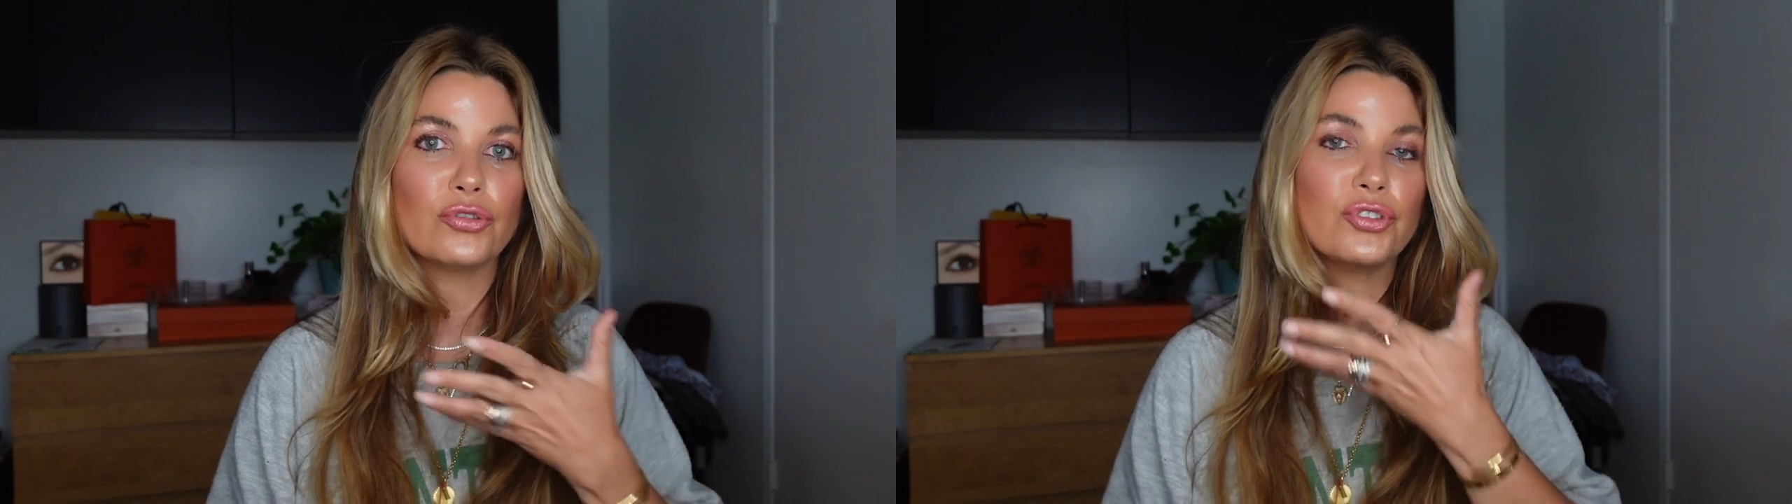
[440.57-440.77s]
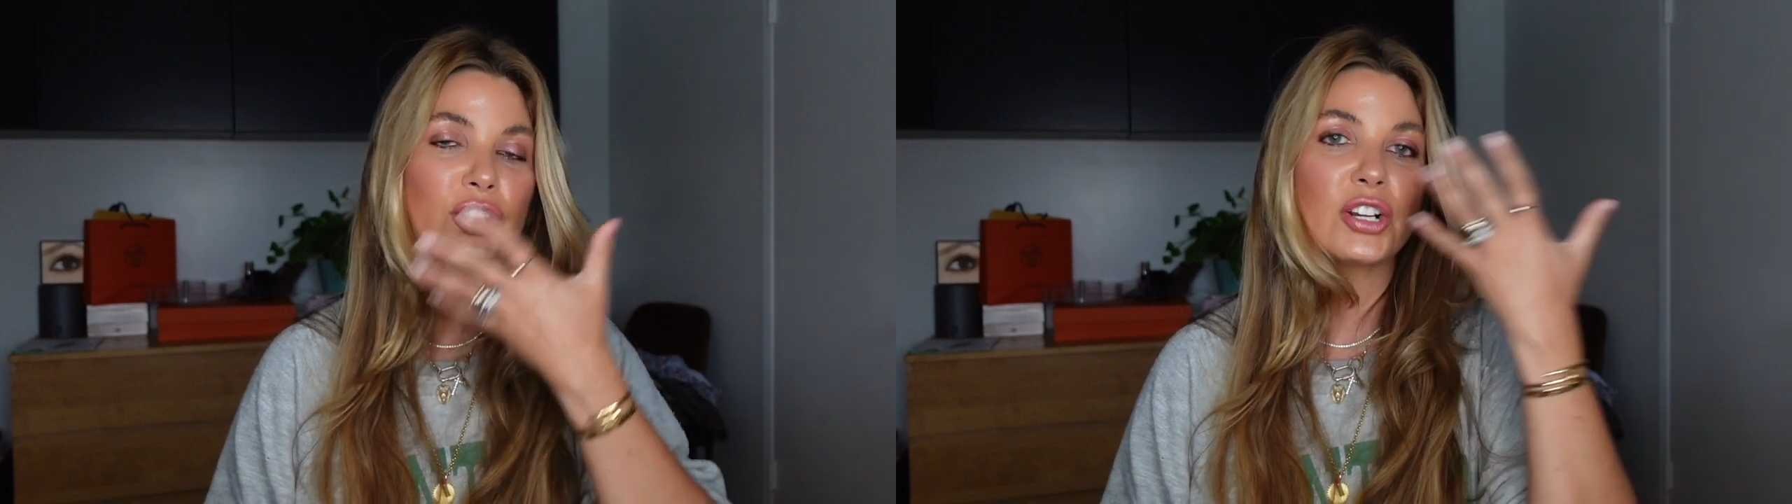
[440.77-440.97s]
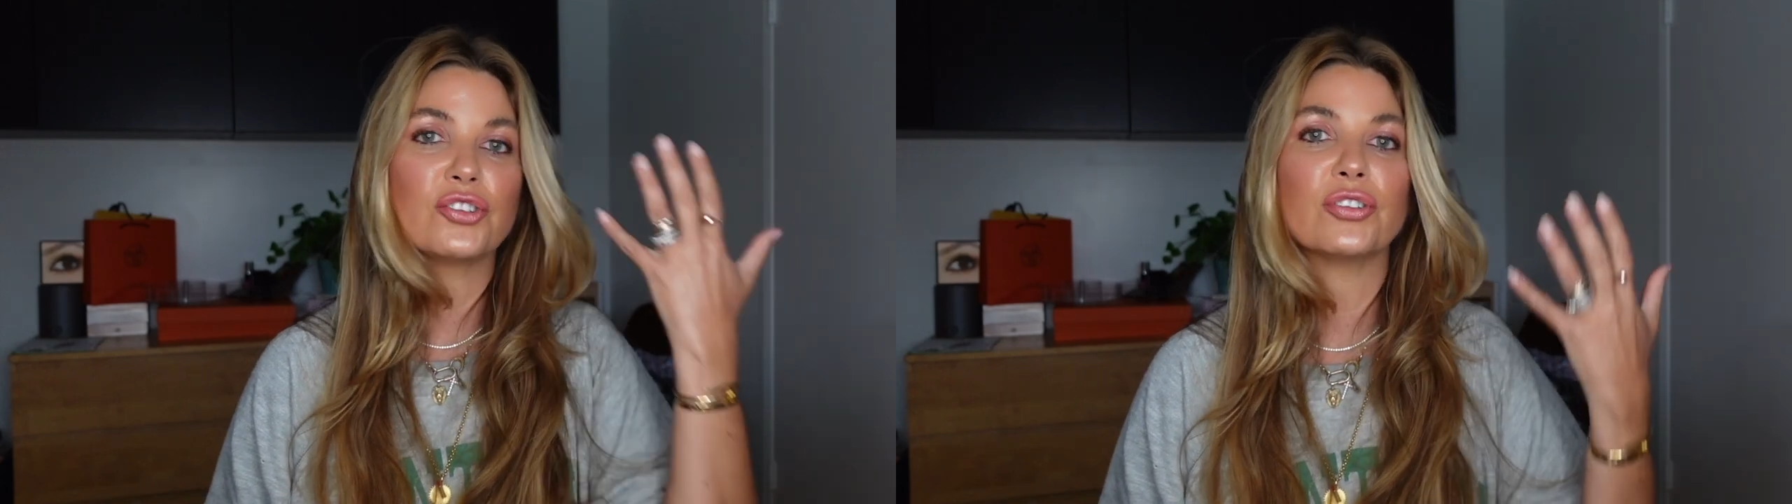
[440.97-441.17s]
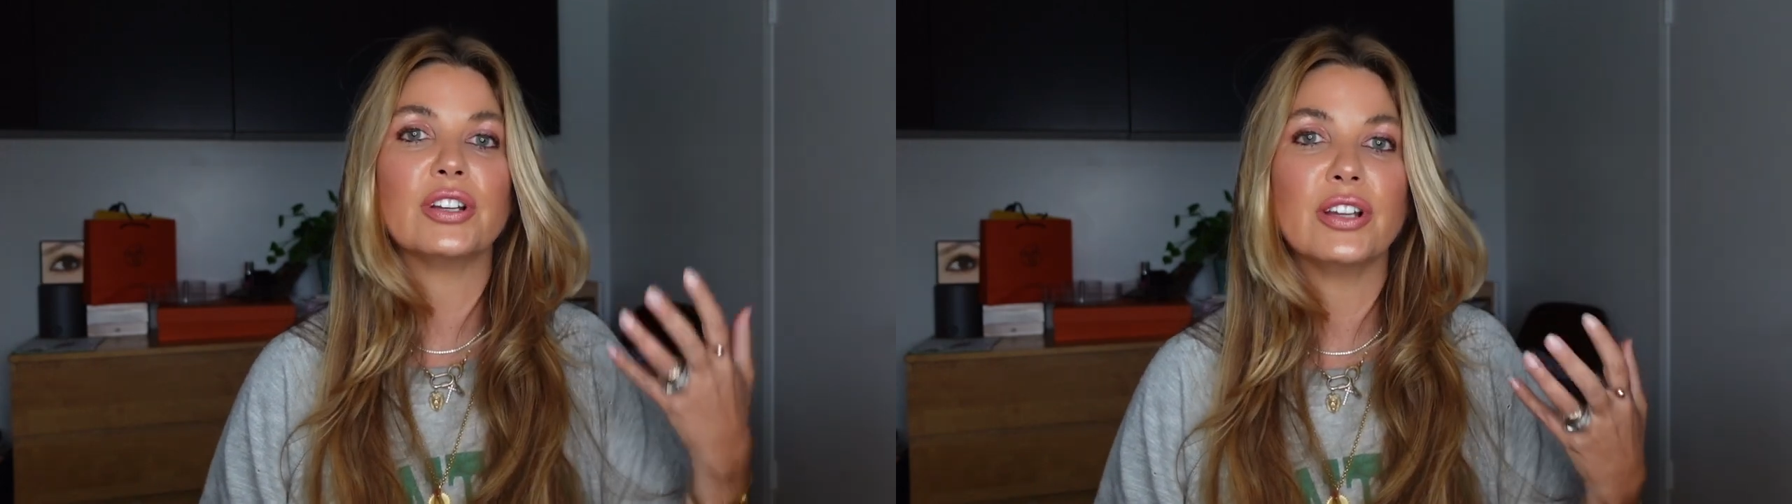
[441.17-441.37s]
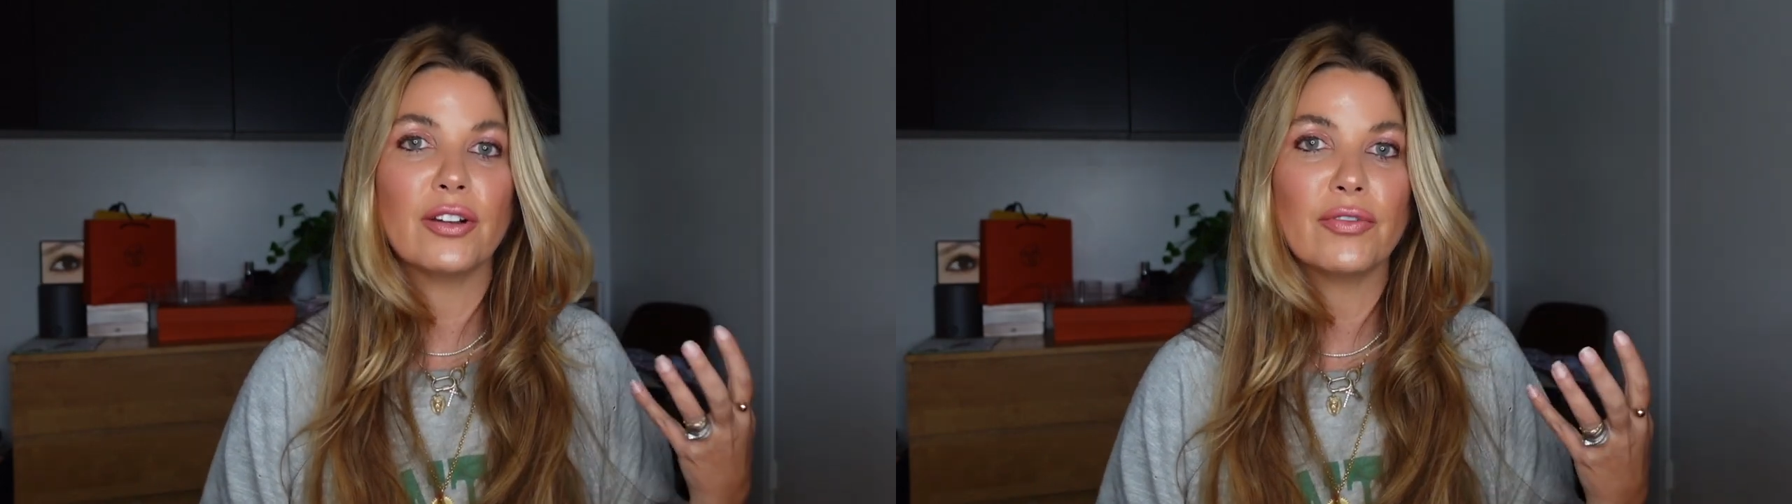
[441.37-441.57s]

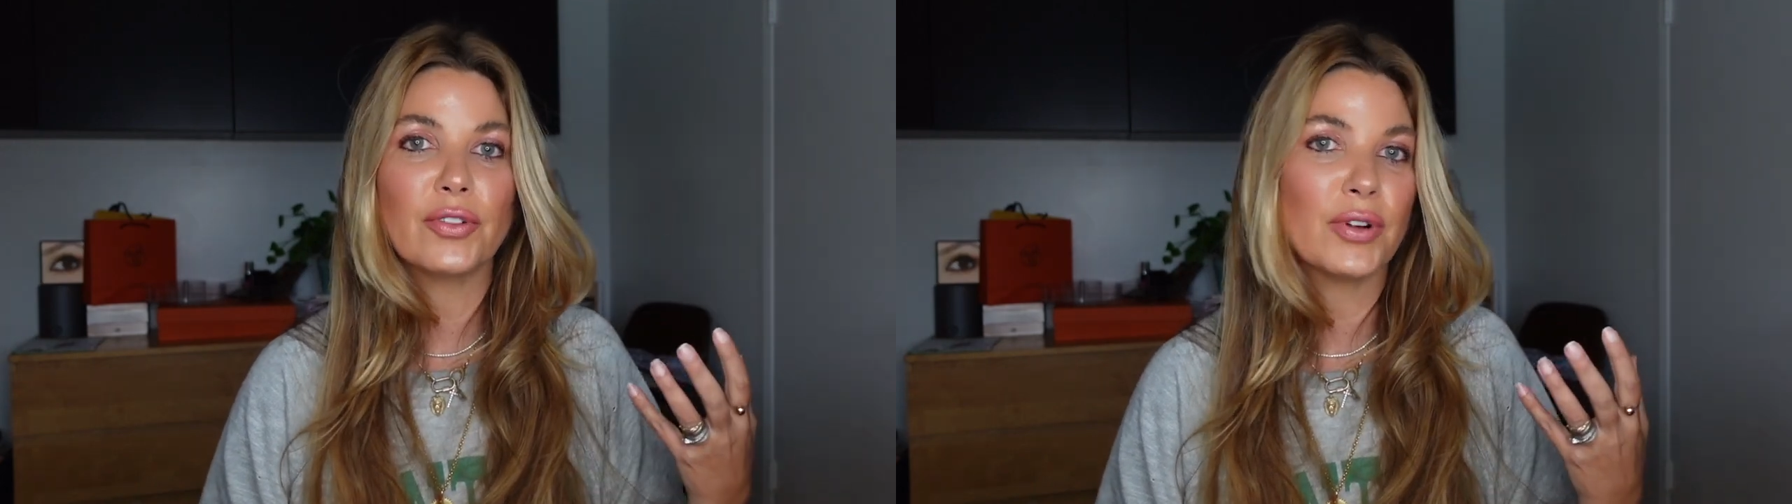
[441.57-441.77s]
trajectory of the